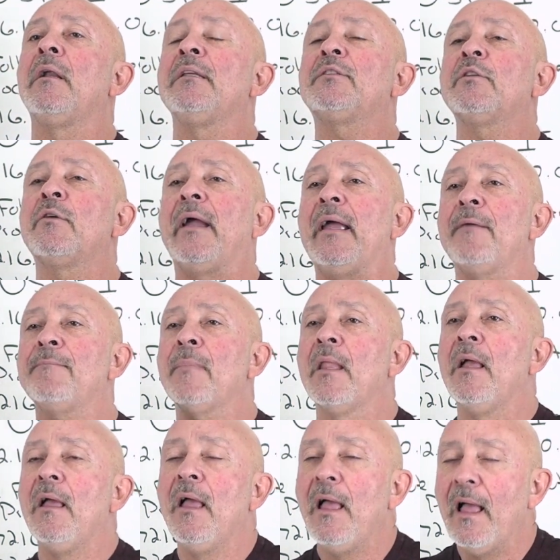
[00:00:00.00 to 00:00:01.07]
on Instagram.
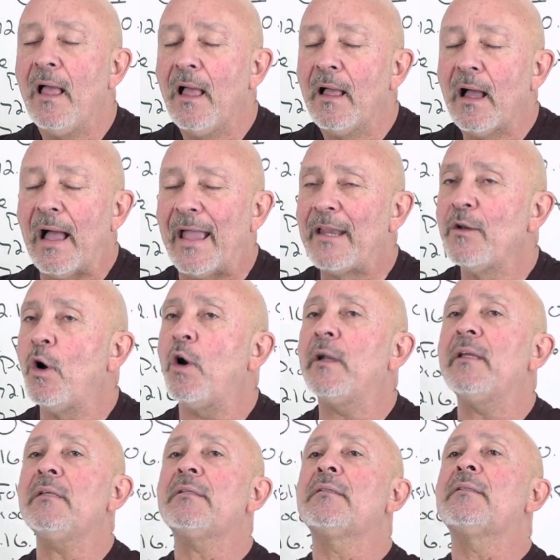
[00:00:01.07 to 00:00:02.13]
I
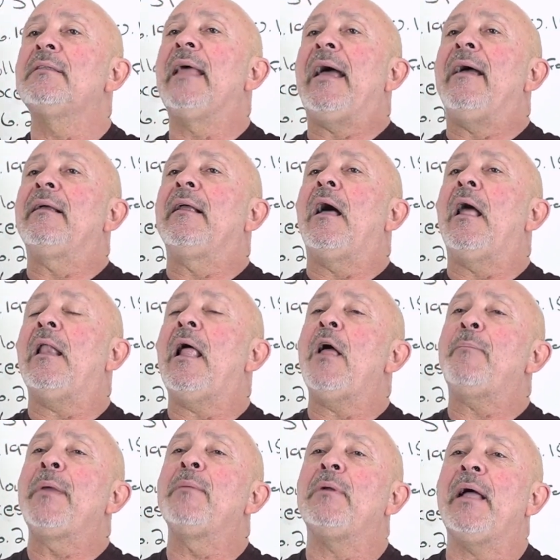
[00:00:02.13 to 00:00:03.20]
noticed that a
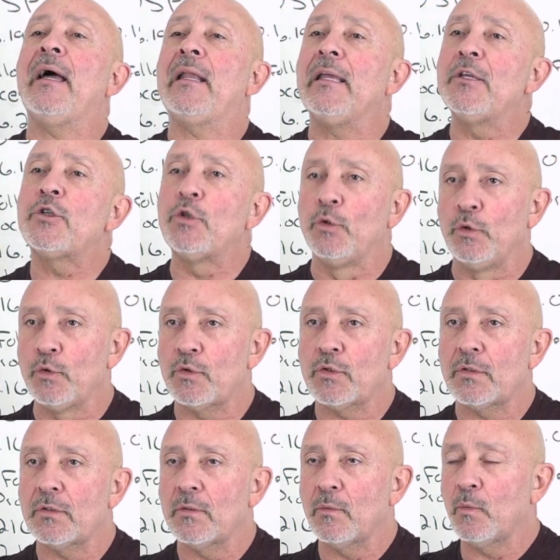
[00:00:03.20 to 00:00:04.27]
lot of people had issues